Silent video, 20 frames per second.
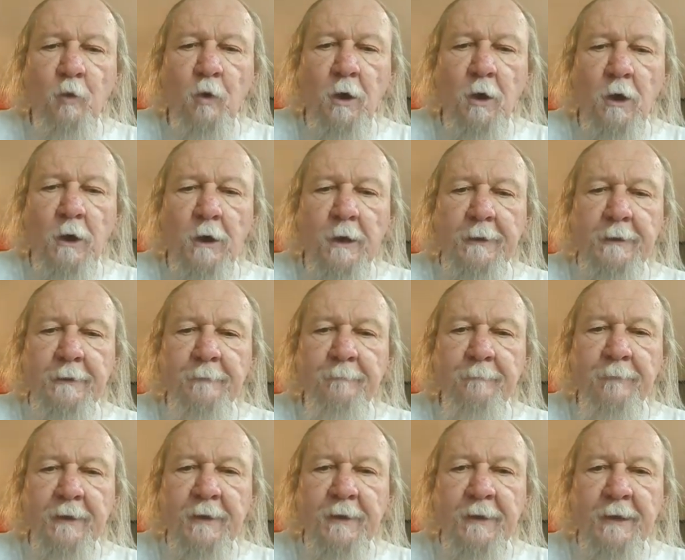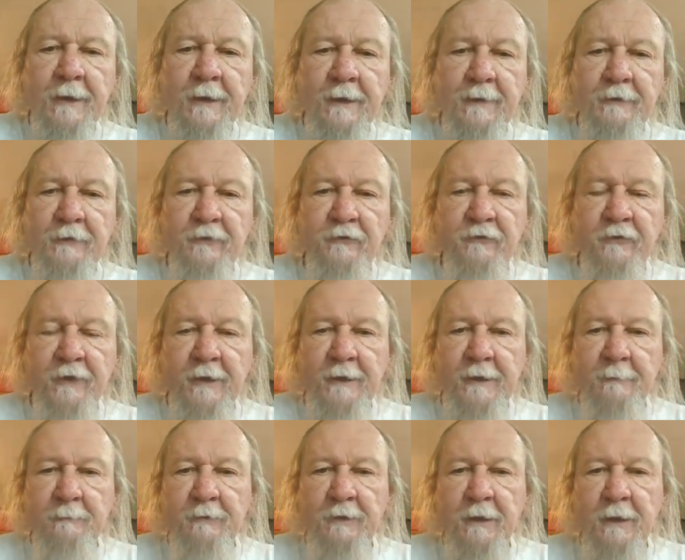wine at the
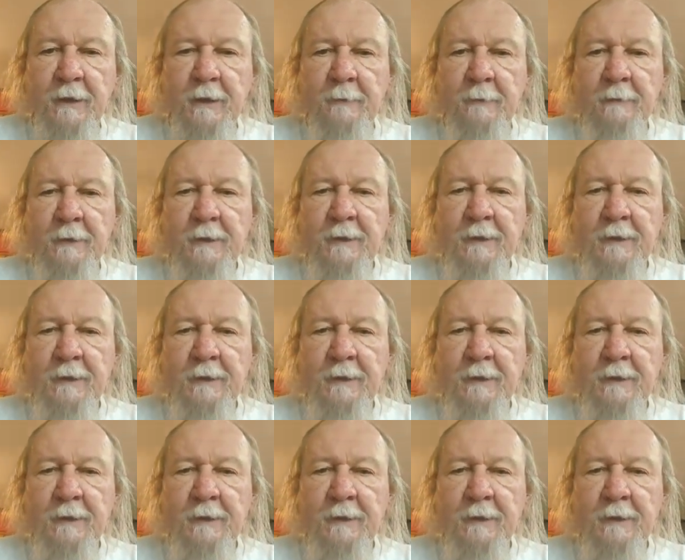same time.